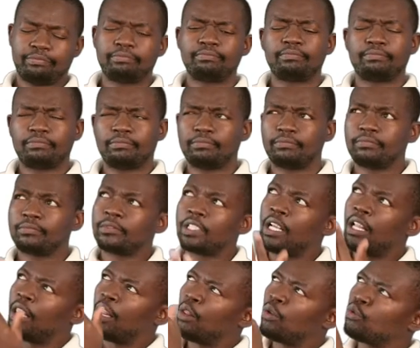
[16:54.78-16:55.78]
and looks
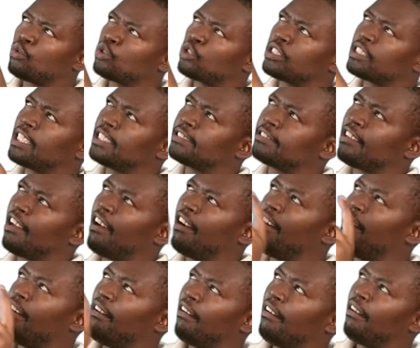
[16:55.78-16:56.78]
at the way the sun
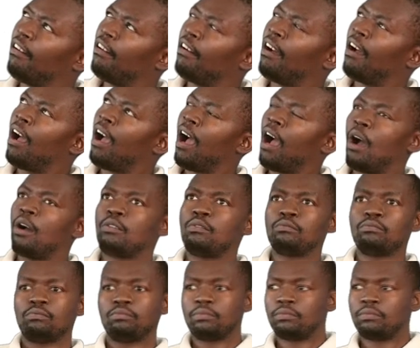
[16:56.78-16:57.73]
is rising,